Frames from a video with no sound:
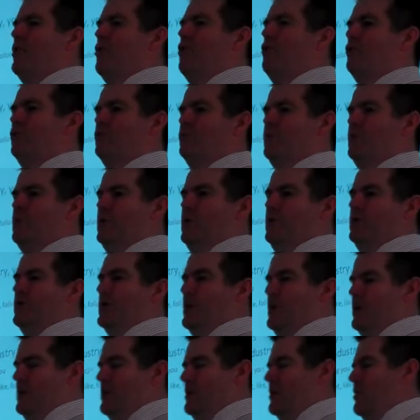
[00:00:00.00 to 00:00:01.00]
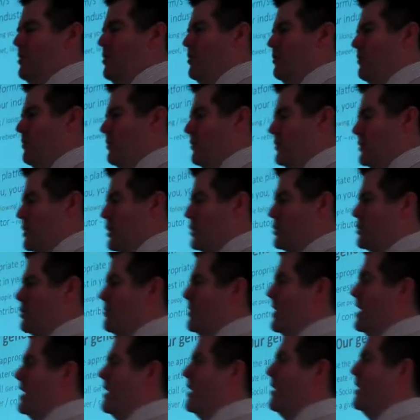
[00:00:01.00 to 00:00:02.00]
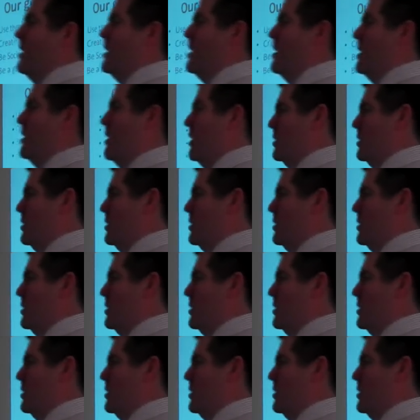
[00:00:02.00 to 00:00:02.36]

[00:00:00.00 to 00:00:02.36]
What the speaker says: contributor on social media,